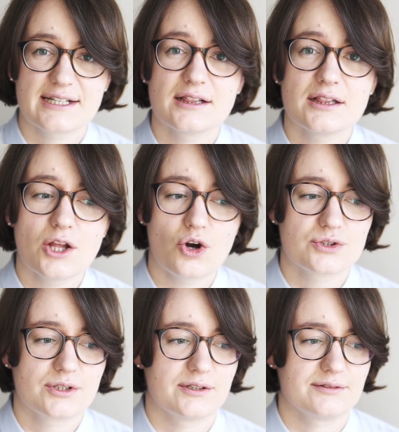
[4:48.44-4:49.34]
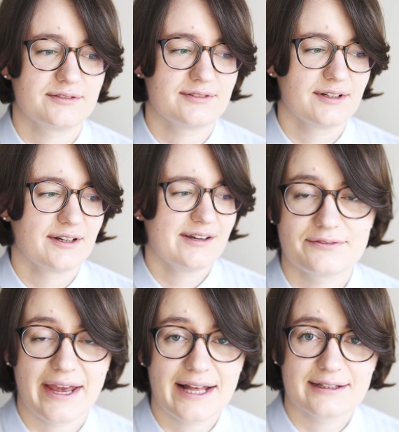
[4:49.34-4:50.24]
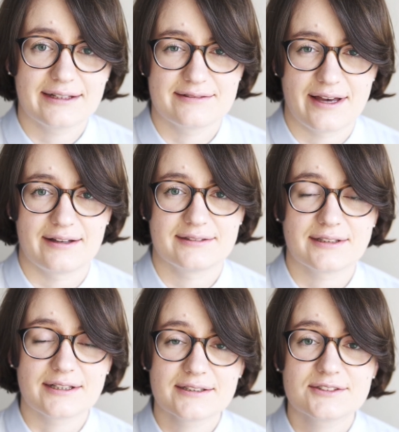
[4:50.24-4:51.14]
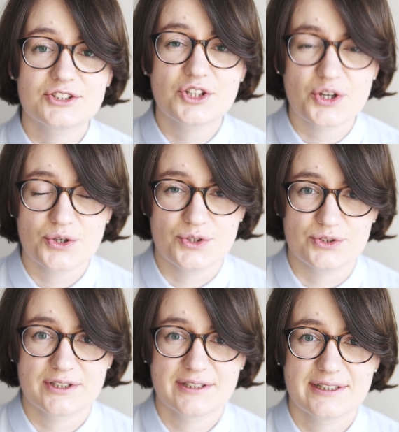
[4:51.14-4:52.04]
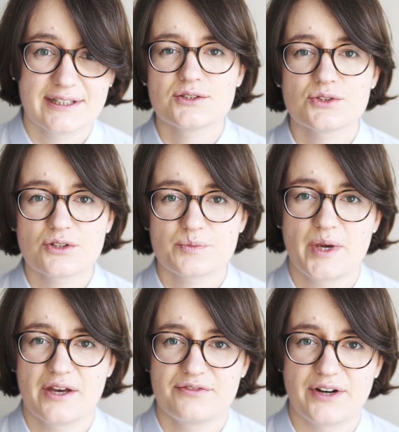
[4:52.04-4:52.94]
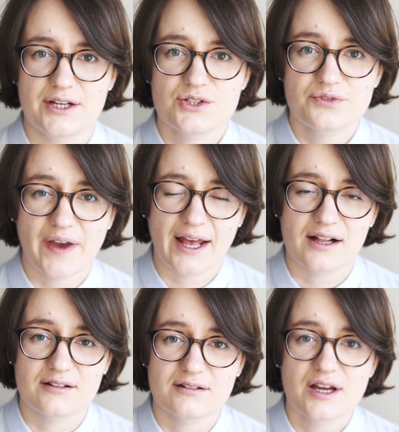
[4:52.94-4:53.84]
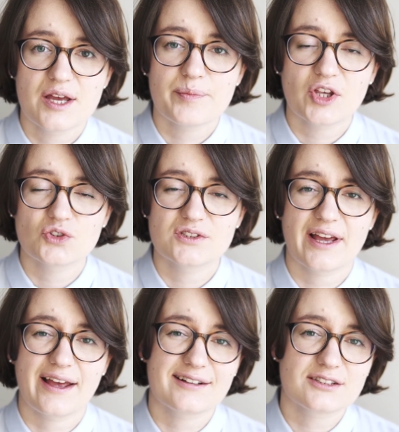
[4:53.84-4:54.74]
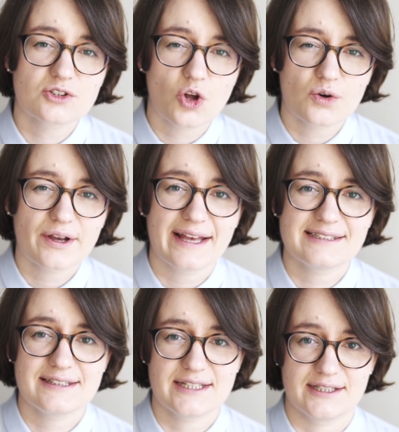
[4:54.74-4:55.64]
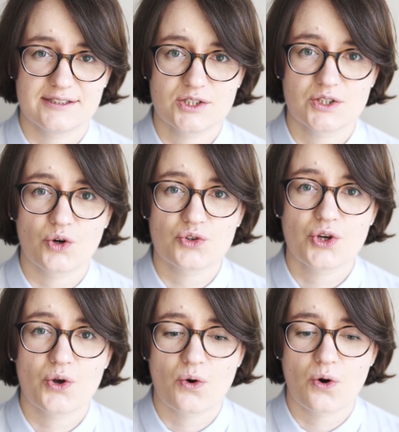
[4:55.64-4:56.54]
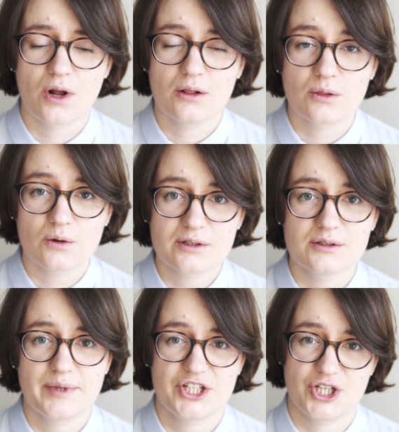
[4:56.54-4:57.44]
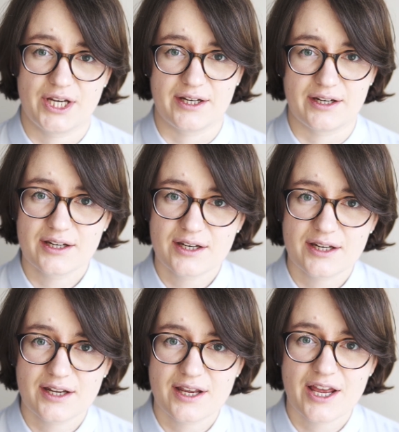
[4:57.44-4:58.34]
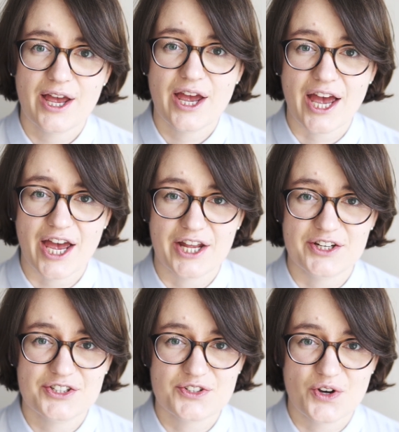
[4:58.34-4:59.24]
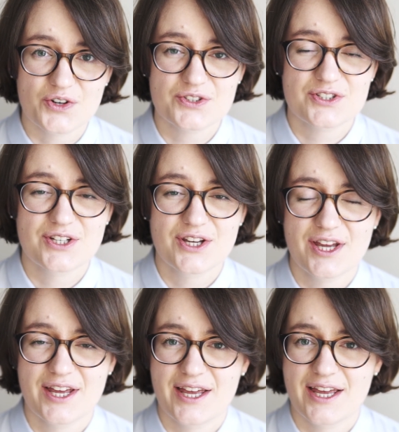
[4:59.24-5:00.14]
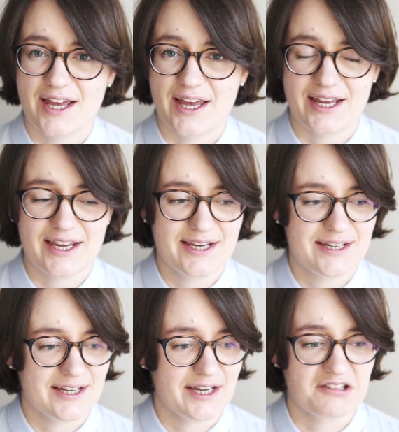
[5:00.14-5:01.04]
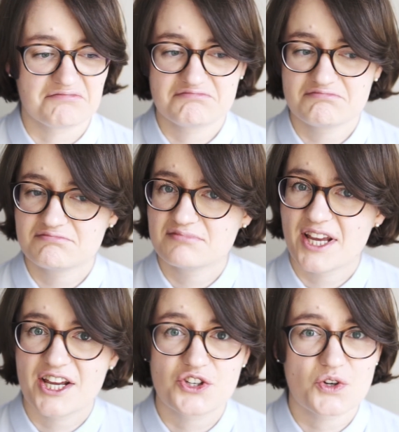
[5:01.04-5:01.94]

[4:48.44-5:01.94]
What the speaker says: a lot of failing tests, and it's good. Do not be afraid to fail, because as long as it is on your local machine and not in a